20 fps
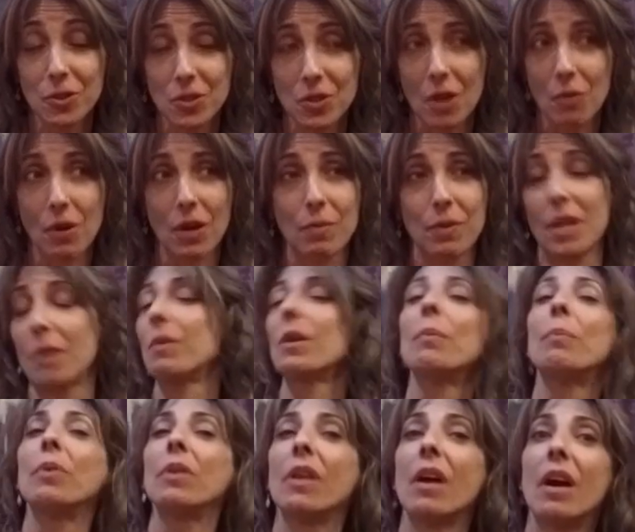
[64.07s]
so I want to be able to
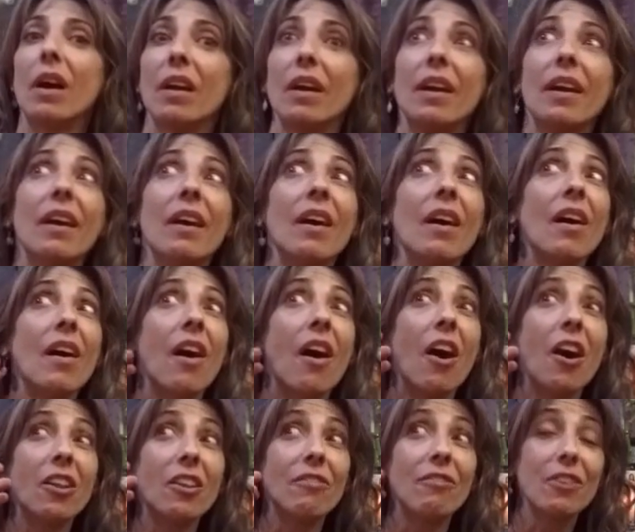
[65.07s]
plug
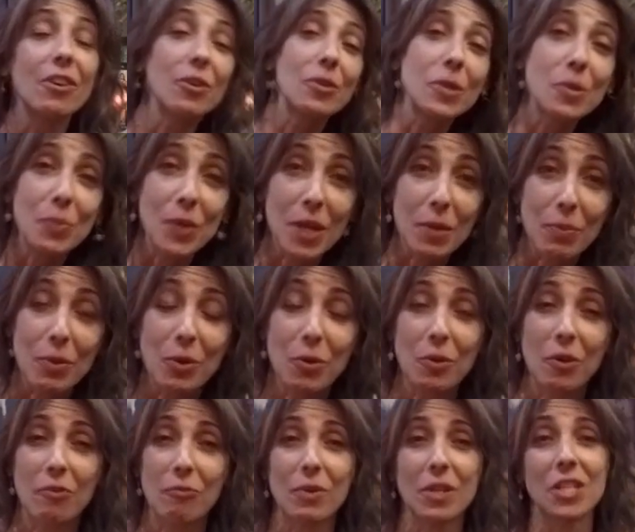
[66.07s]
all of those people
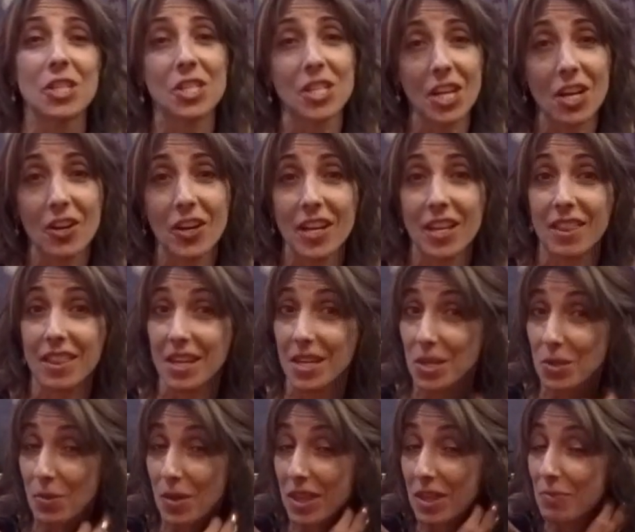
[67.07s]
who have been sharing
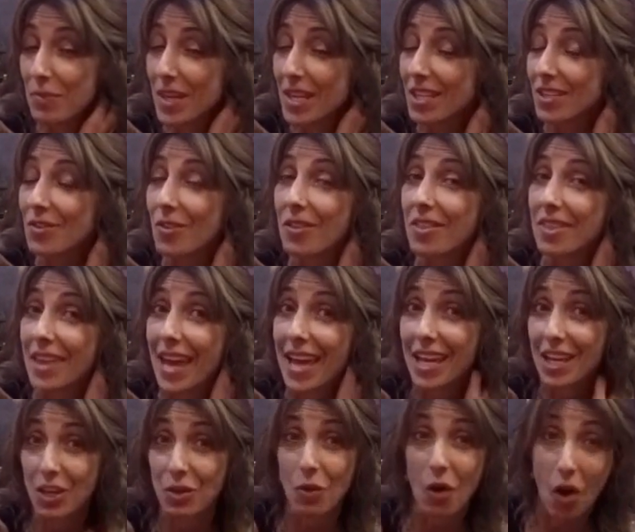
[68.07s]
things with me, so
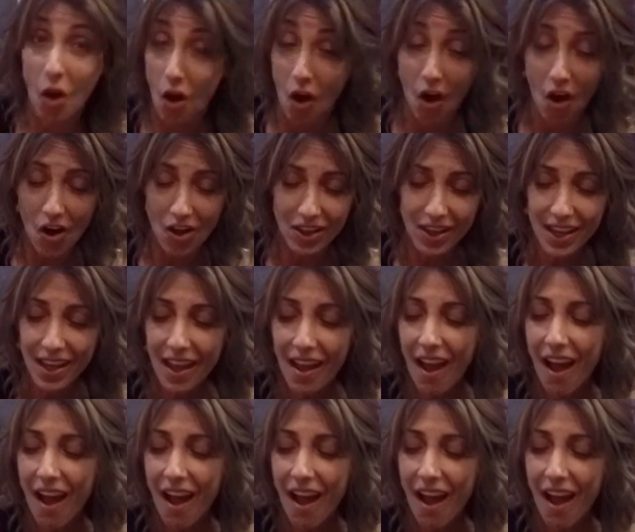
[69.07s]
thank you all.